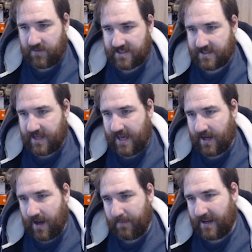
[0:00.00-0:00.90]

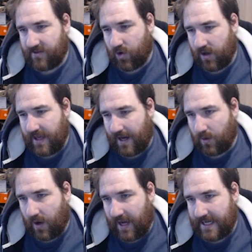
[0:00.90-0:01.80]
skin, I mean, he's got
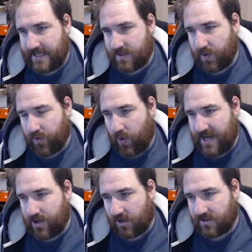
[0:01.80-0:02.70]
yellow eyes with
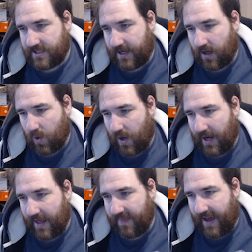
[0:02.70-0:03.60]
red dots in. I quite
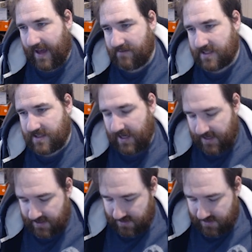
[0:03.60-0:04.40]
like that. The skin is